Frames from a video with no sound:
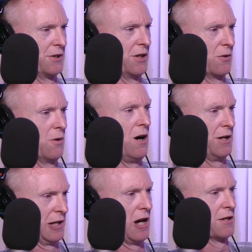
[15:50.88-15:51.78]

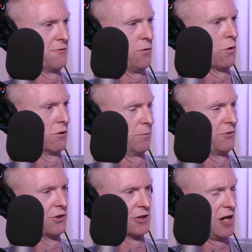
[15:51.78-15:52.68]
online
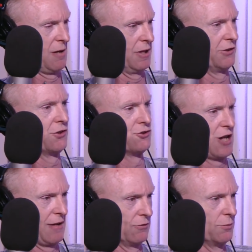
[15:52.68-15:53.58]
forums and comments and
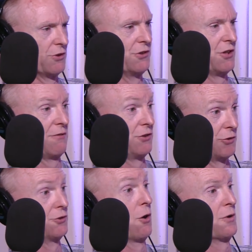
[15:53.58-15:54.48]
chat rooms and stuff, is
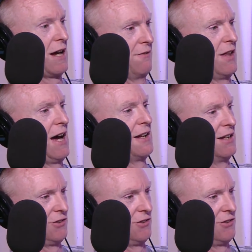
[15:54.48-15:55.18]
you don't have that. And